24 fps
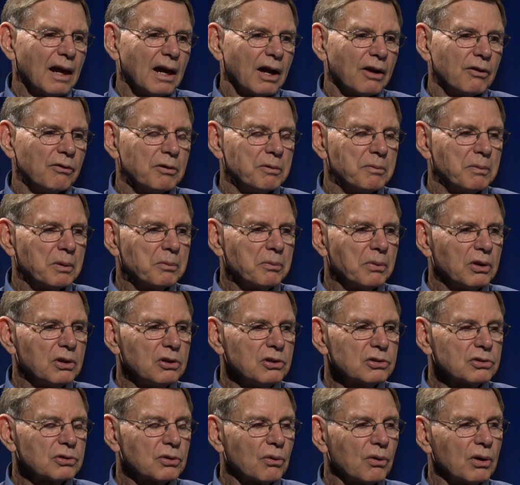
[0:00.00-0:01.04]
remembered
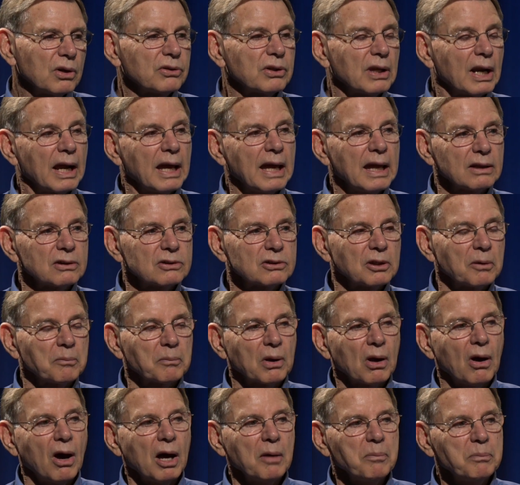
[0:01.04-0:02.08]
these stories, and I had some
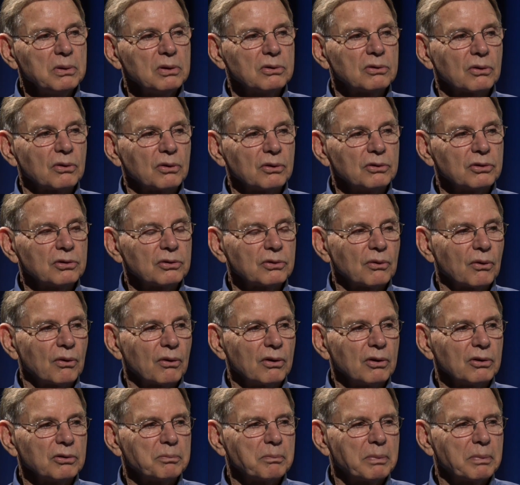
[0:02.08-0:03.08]
copies of these stories,